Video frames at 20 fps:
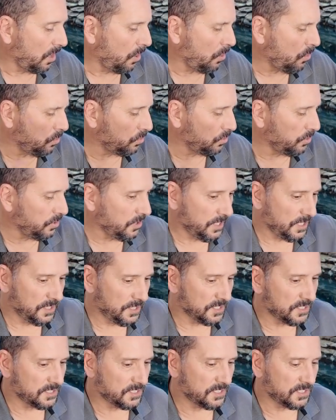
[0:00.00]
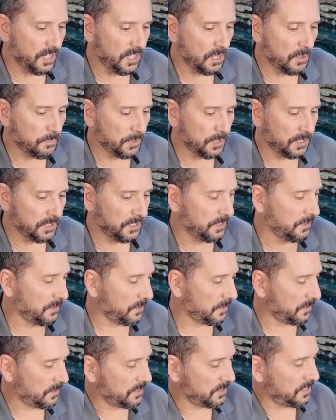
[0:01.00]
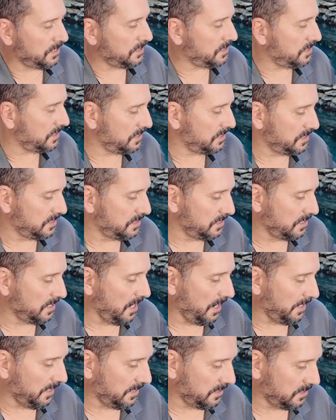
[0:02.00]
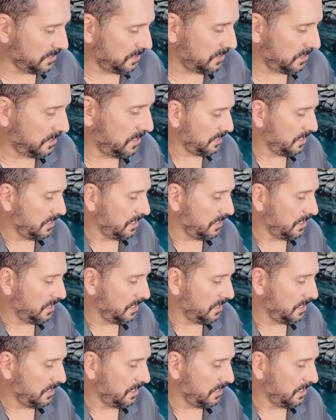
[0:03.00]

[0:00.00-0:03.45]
oh, look at this setup in here. This is nice.